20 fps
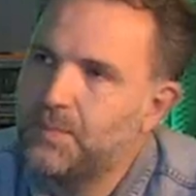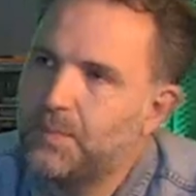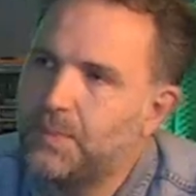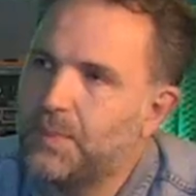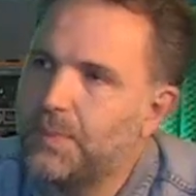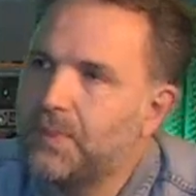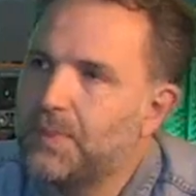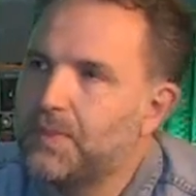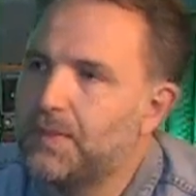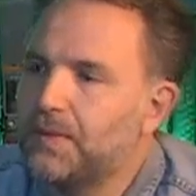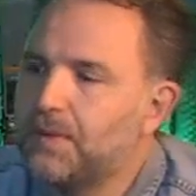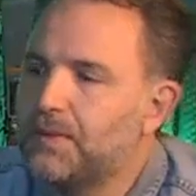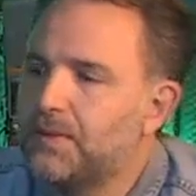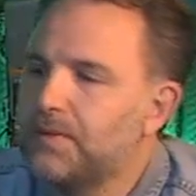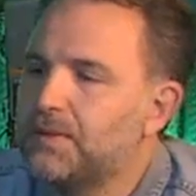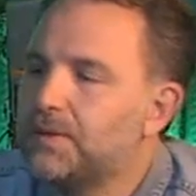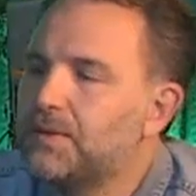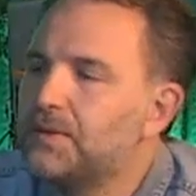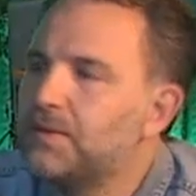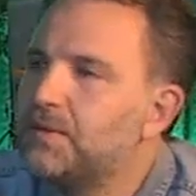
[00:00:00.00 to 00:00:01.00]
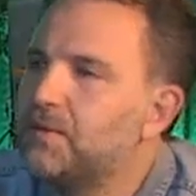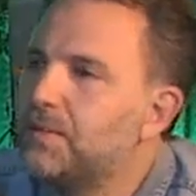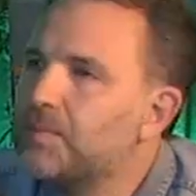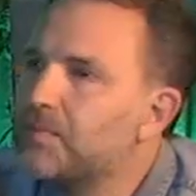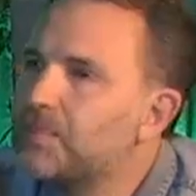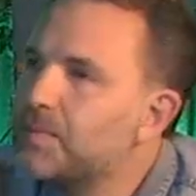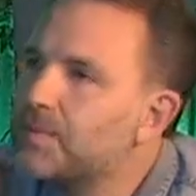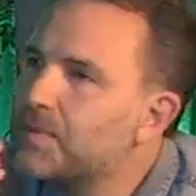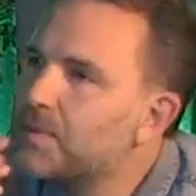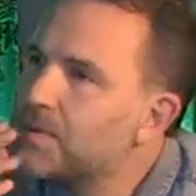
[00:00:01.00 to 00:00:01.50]

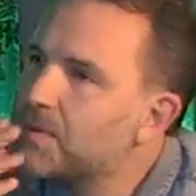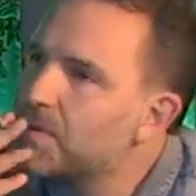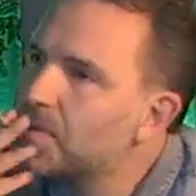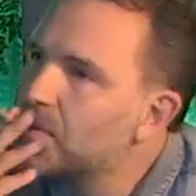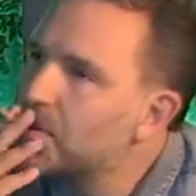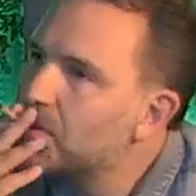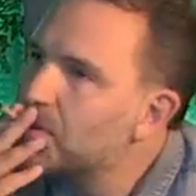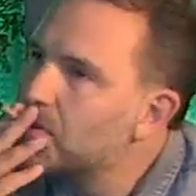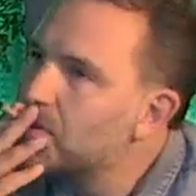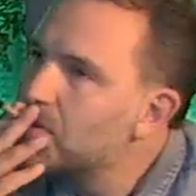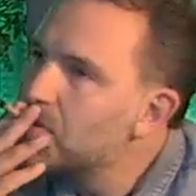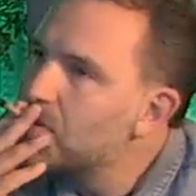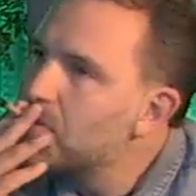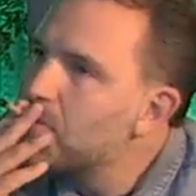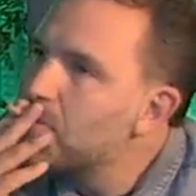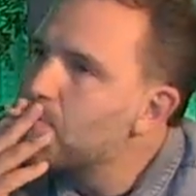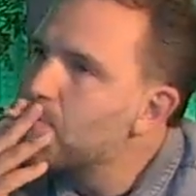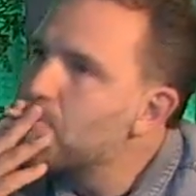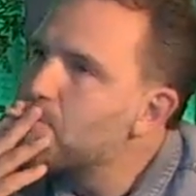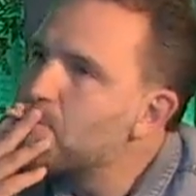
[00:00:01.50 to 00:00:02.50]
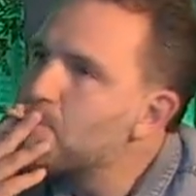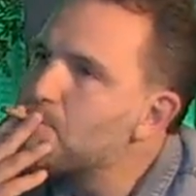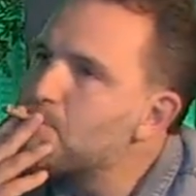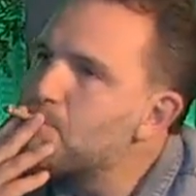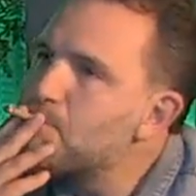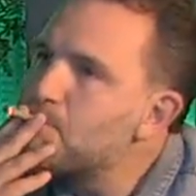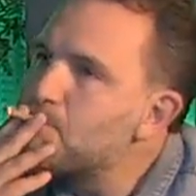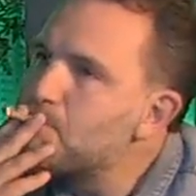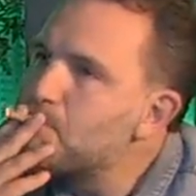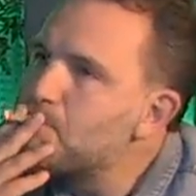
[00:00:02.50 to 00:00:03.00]

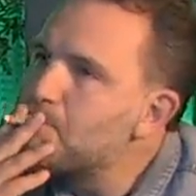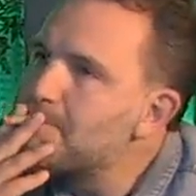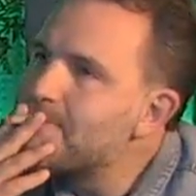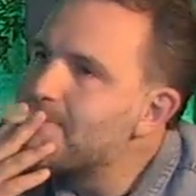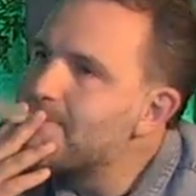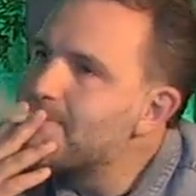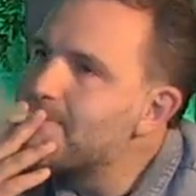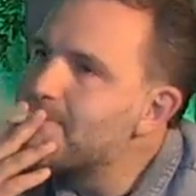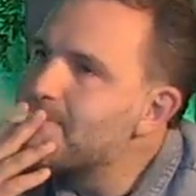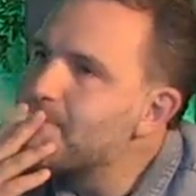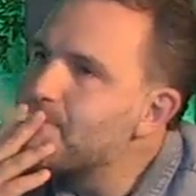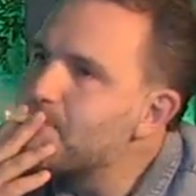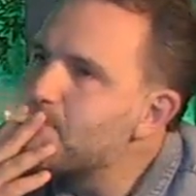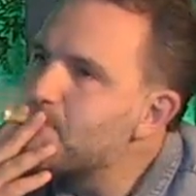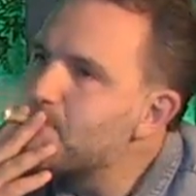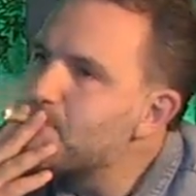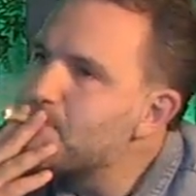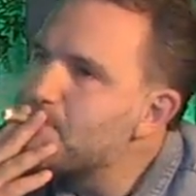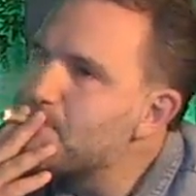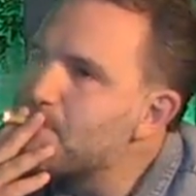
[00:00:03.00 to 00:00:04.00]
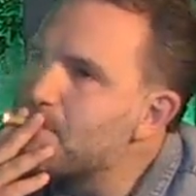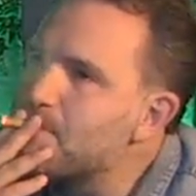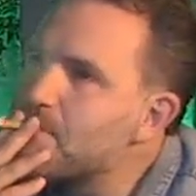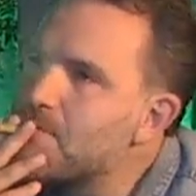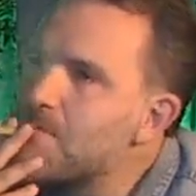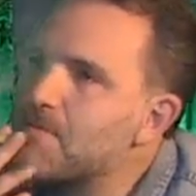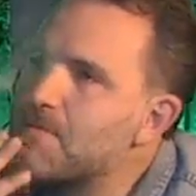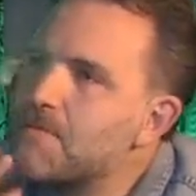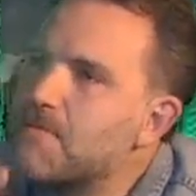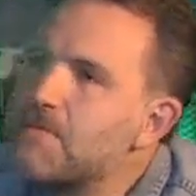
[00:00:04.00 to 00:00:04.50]

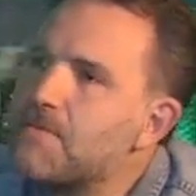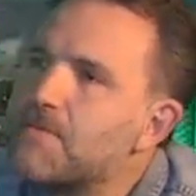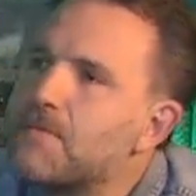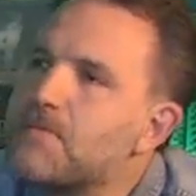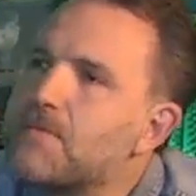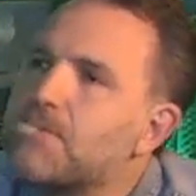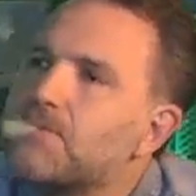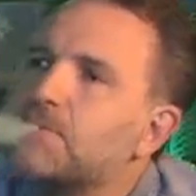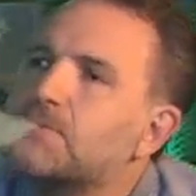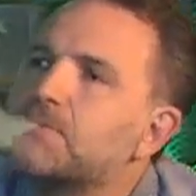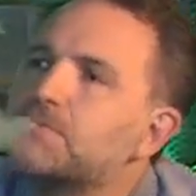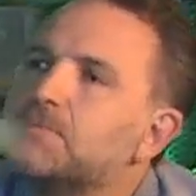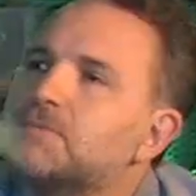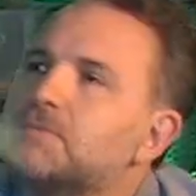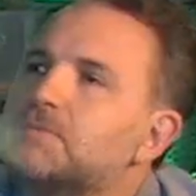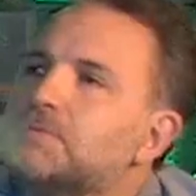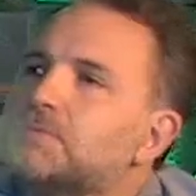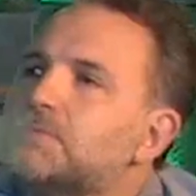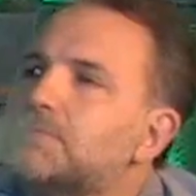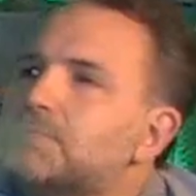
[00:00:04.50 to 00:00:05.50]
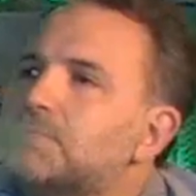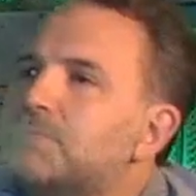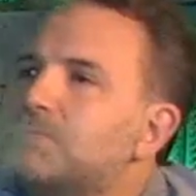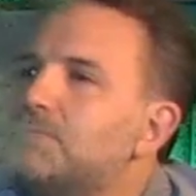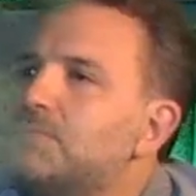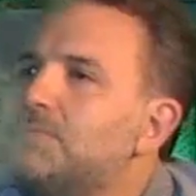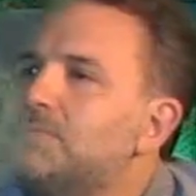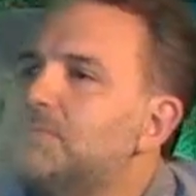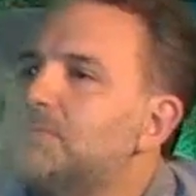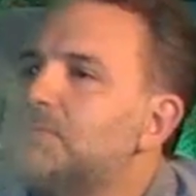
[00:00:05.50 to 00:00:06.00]

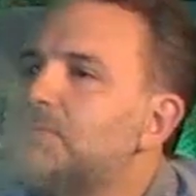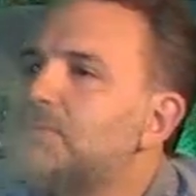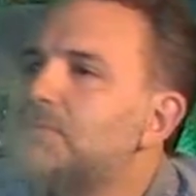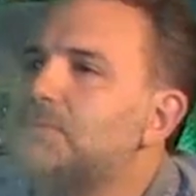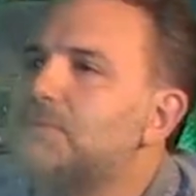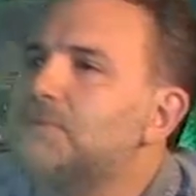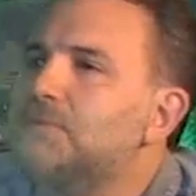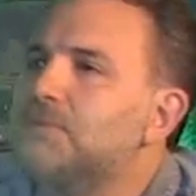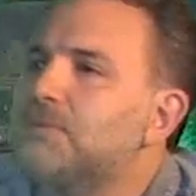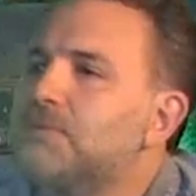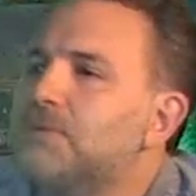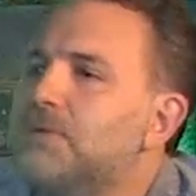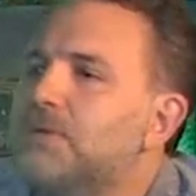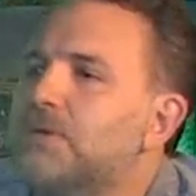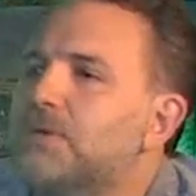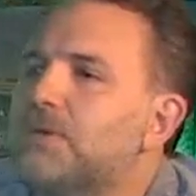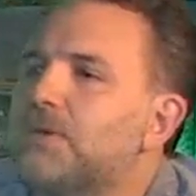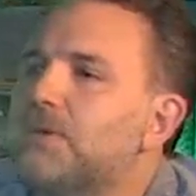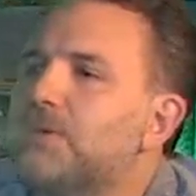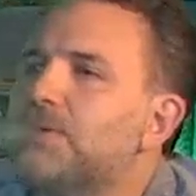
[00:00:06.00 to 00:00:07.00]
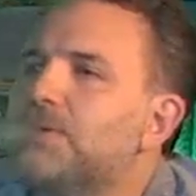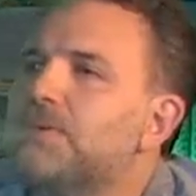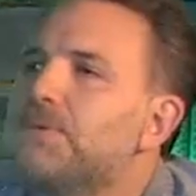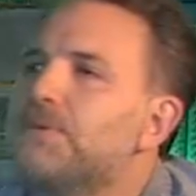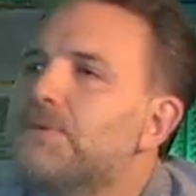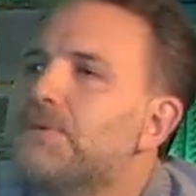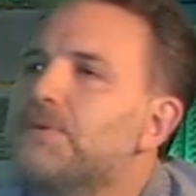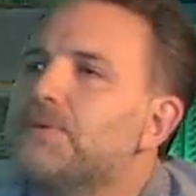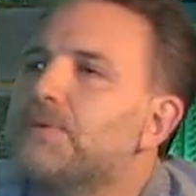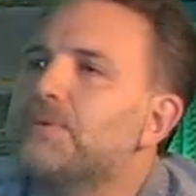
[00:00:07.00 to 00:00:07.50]

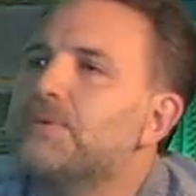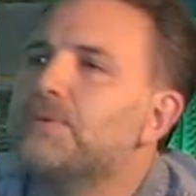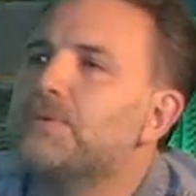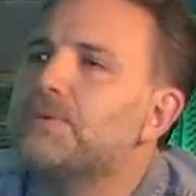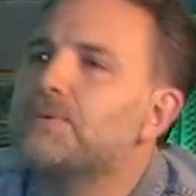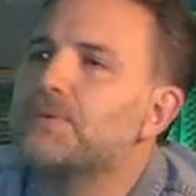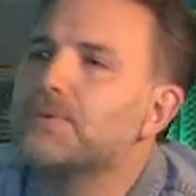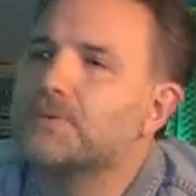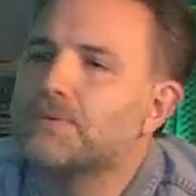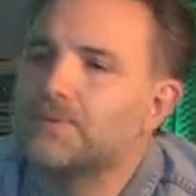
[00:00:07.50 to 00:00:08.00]
(not speaking)